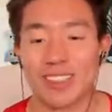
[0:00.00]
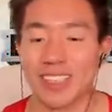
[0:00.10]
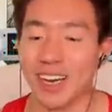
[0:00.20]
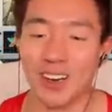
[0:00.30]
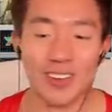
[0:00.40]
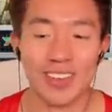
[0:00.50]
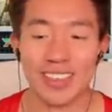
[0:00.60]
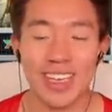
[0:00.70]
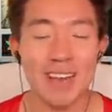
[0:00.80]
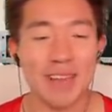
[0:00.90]
So,
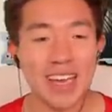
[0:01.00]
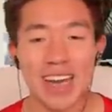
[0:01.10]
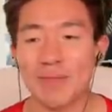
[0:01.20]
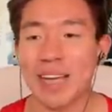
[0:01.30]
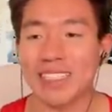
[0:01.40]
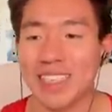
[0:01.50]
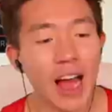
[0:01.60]
yeah, man, not a bad team.